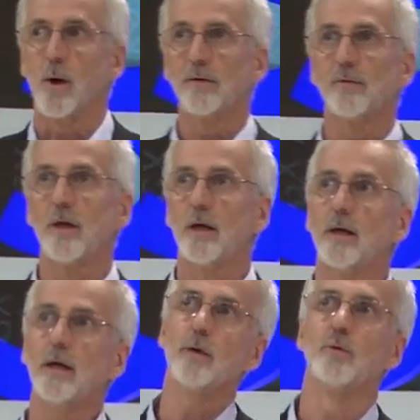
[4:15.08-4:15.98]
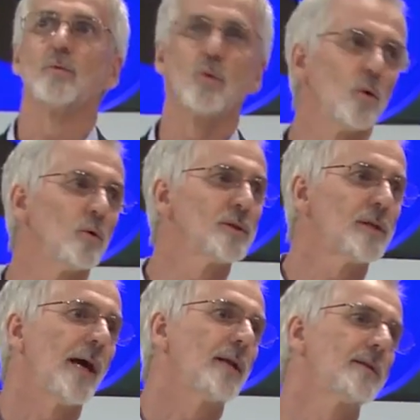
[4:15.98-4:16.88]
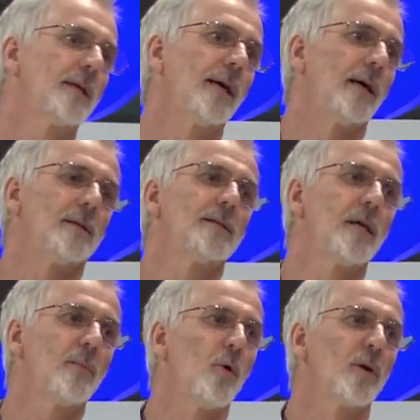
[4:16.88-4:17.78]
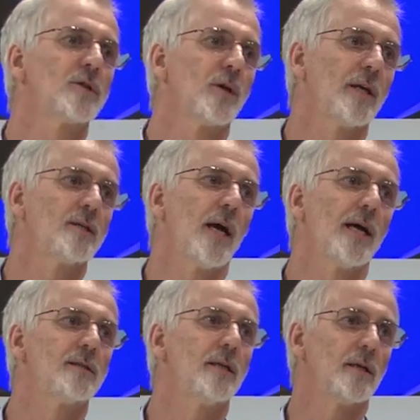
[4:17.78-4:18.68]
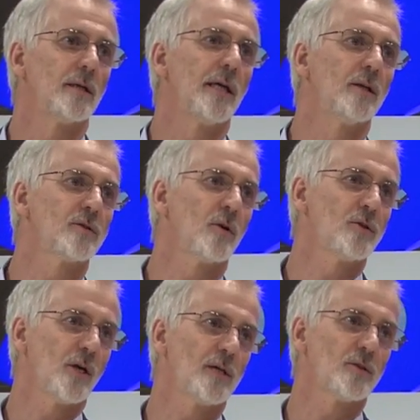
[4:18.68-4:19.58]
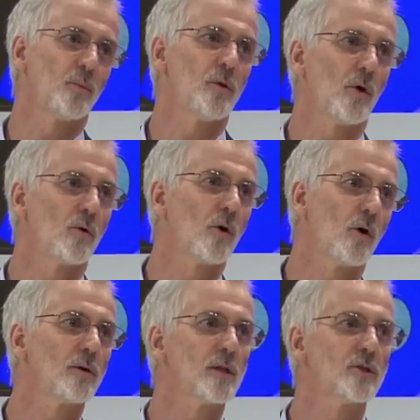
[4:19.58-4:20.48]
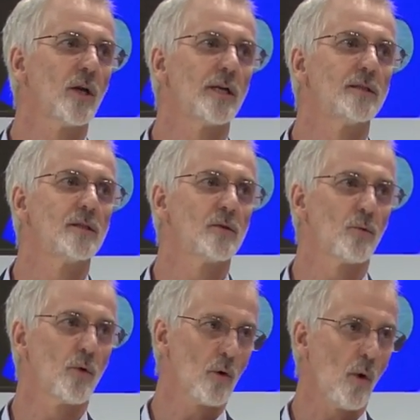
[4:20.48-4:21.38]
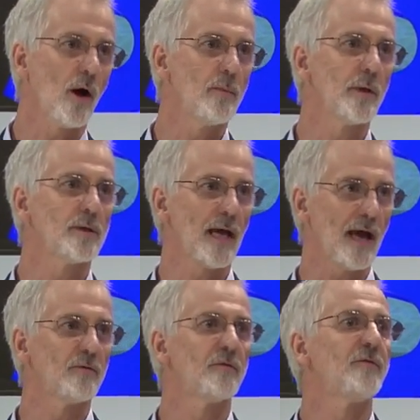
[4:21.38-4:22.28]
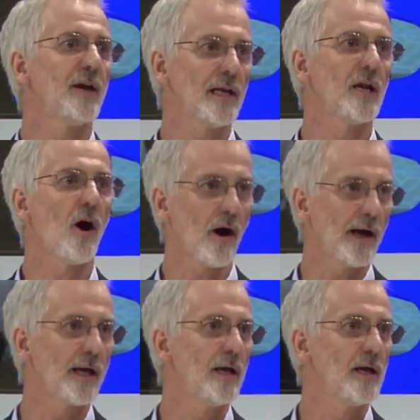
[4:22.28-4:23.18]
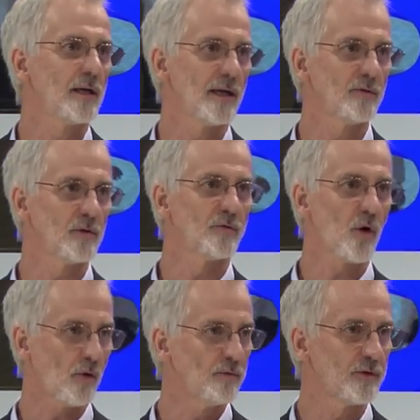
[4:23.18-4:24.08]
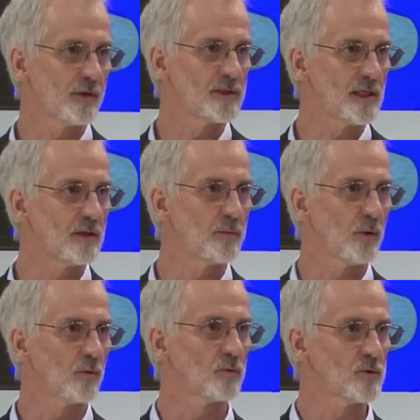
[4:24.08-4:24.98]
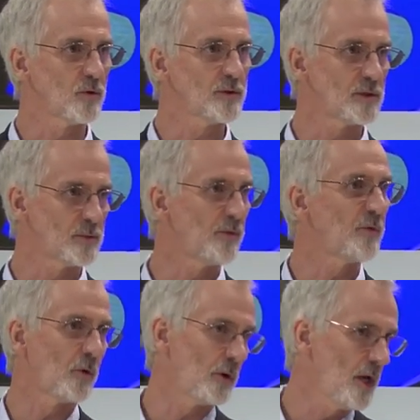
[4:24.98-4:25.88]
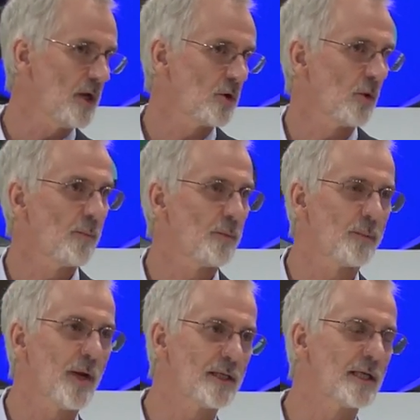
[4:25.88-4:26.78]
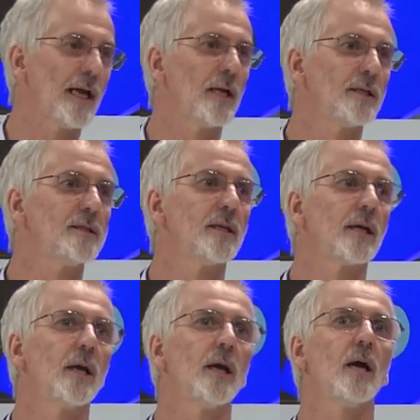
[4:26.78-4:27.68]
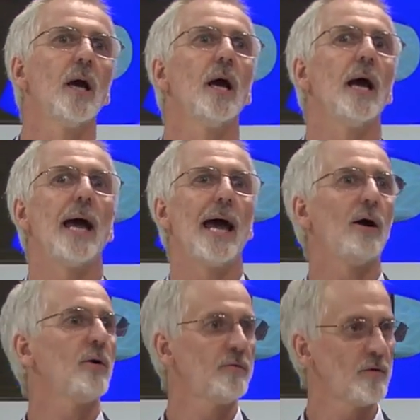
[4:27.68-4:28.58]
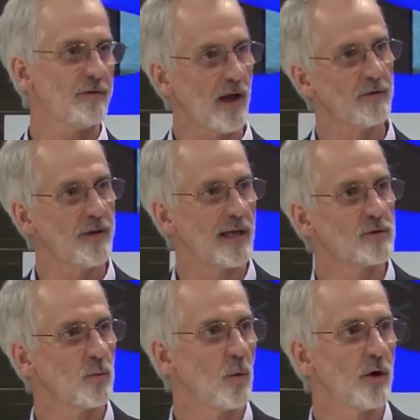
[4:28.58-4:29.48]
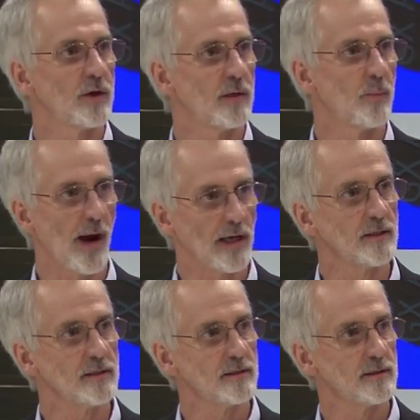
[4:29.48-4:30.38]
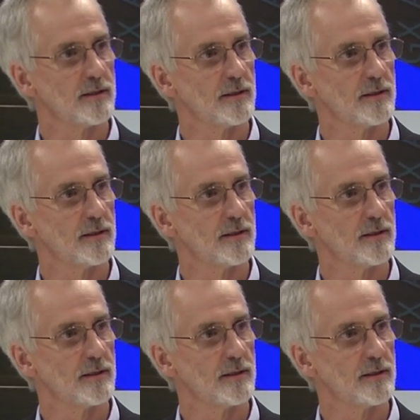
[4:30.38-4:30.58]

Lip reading: One of the rules that Singapore Exchange has in association with Hong Kong Exchange is the requirement to have a fairly high level of confidence in the mineral resources before you're prepared to get a listing. Mm-hmm. How have you found that to work in practice?